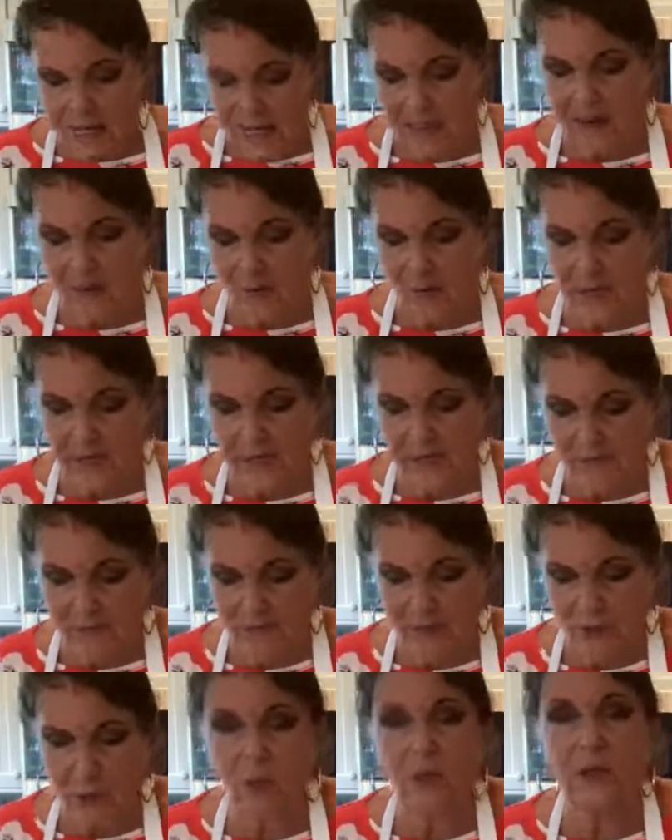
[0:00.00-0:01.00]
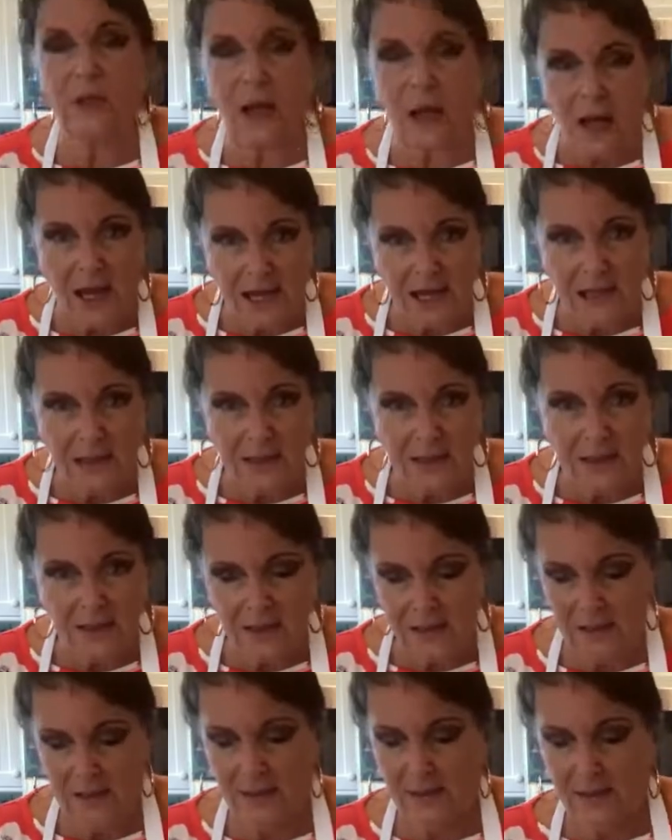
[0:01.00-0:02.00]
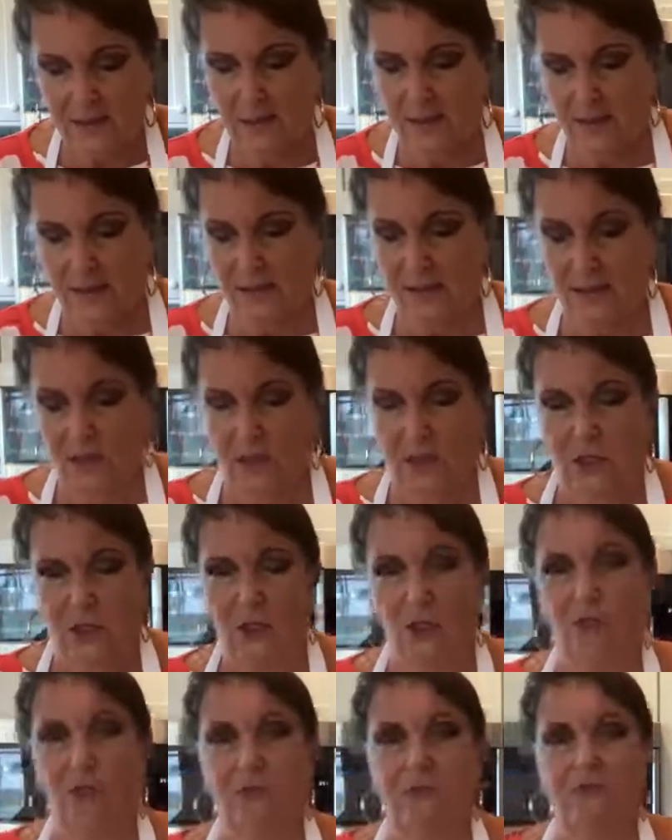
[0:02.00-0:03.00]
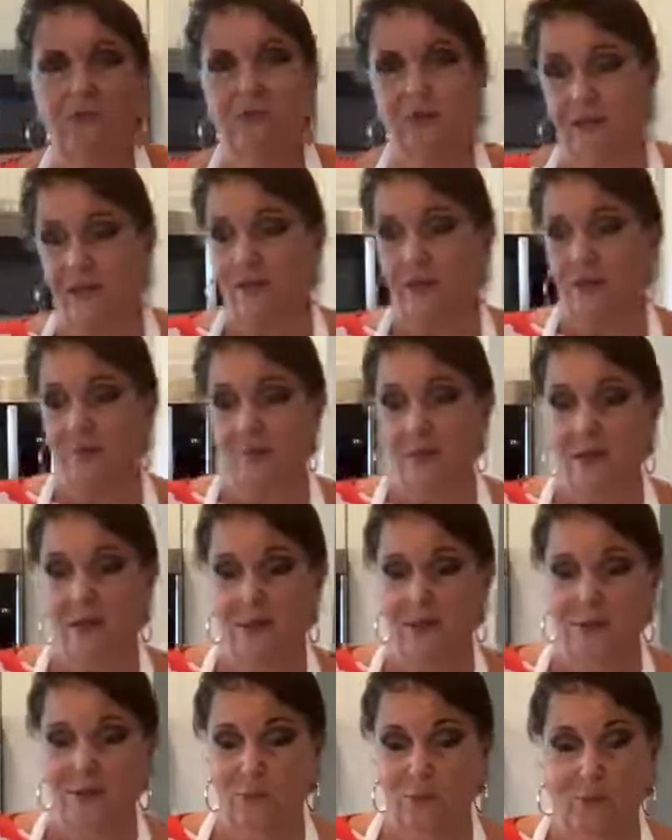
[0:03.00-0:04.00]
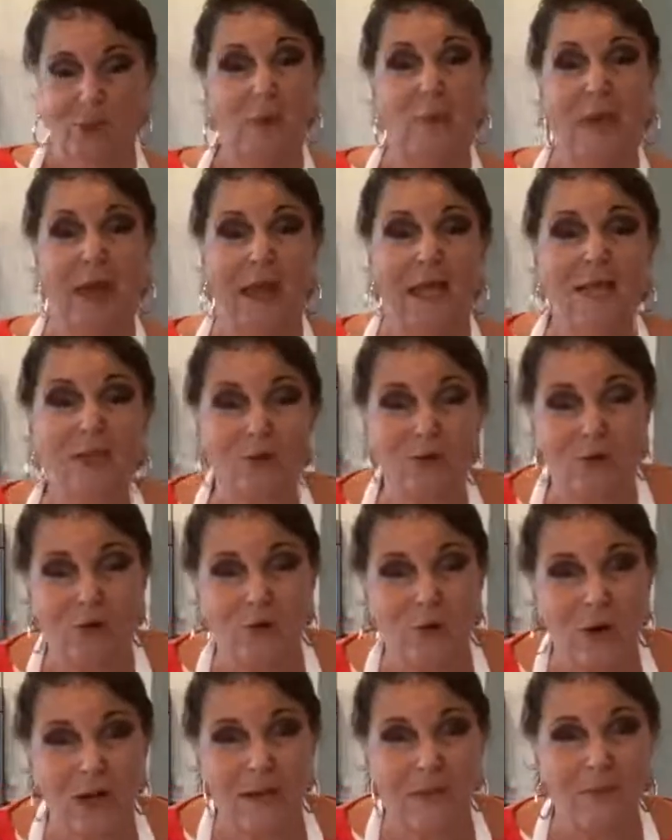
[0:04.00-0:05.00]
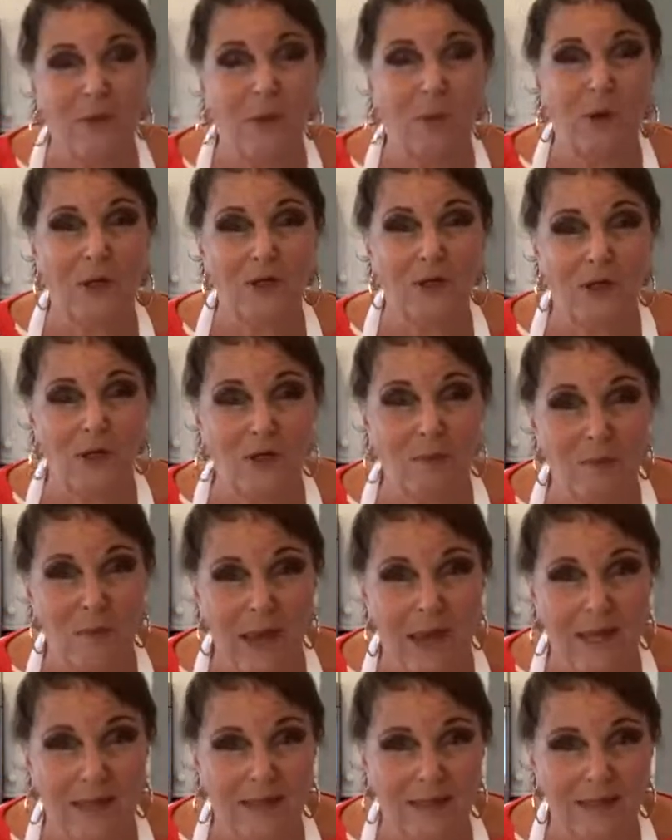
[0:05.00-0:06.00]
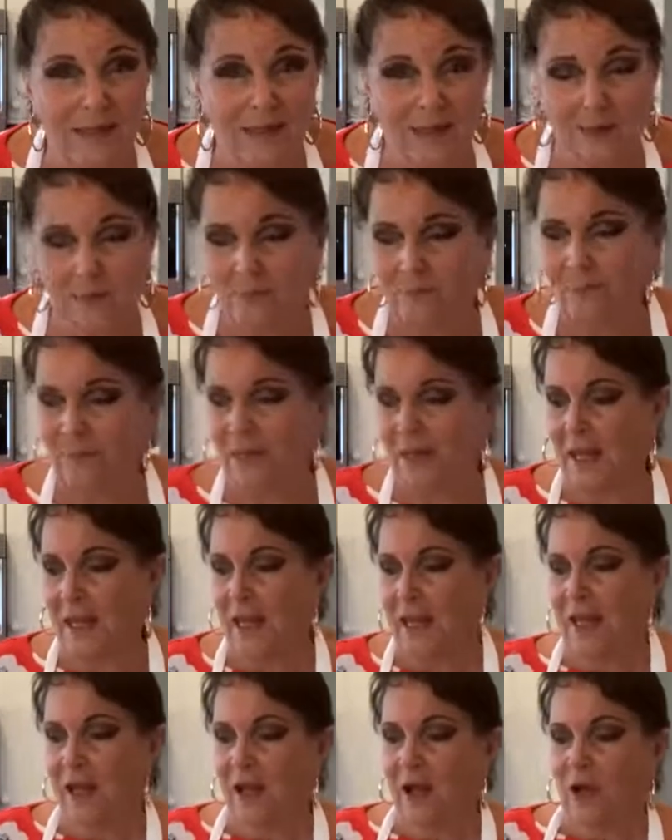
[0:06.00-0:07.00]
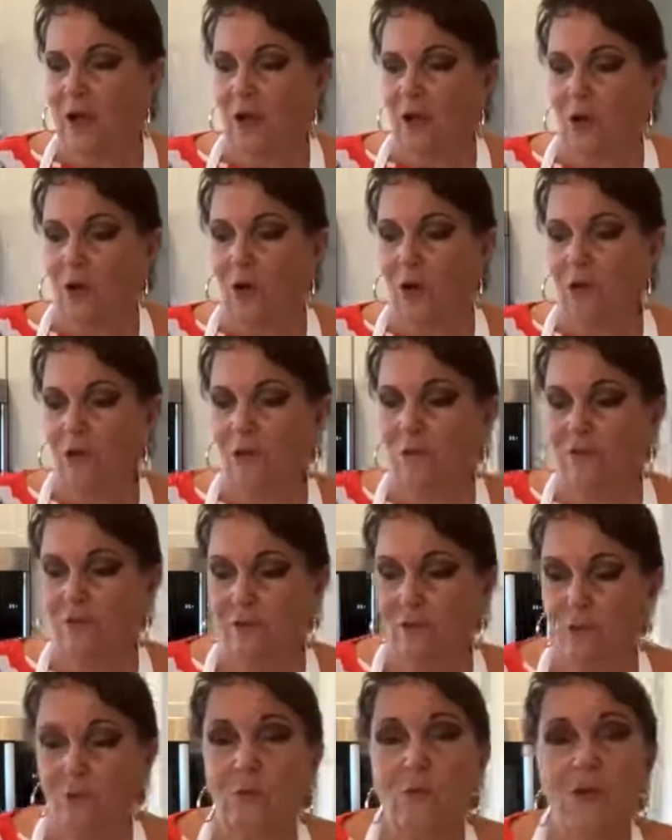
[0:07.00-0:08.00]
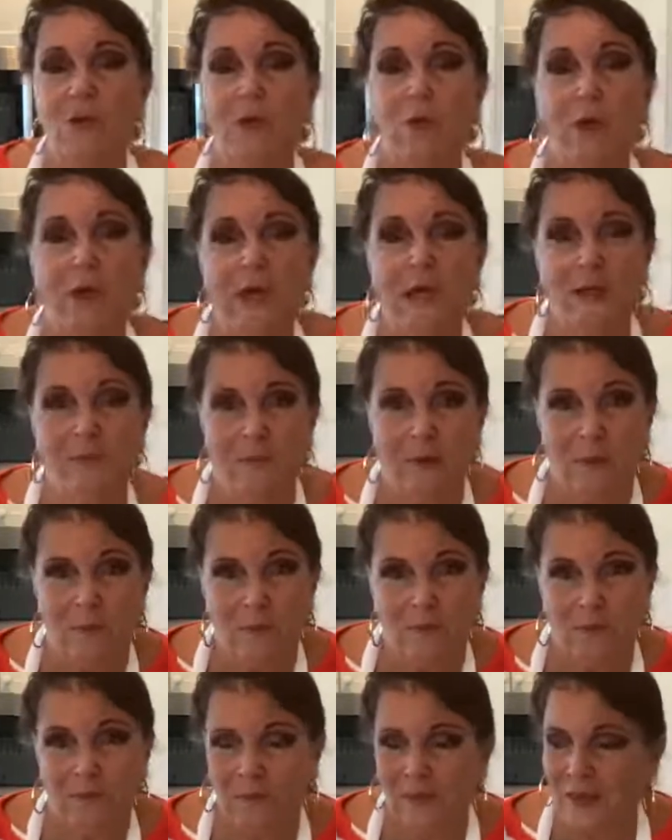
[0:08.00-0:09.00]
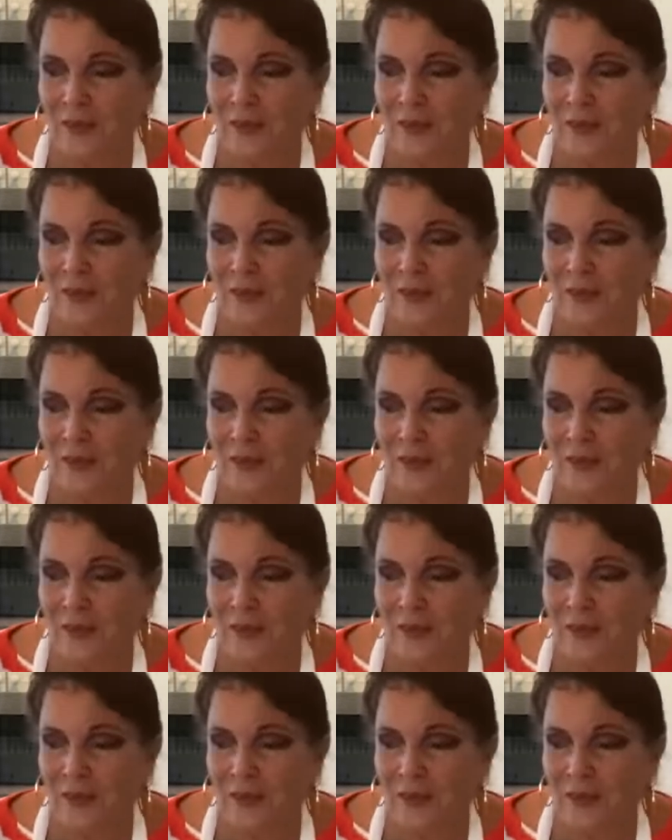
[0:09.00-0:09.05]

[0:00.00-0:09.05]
Now, if you like, you can fill them with the pastry cream we just made. Or you can fill them with cream,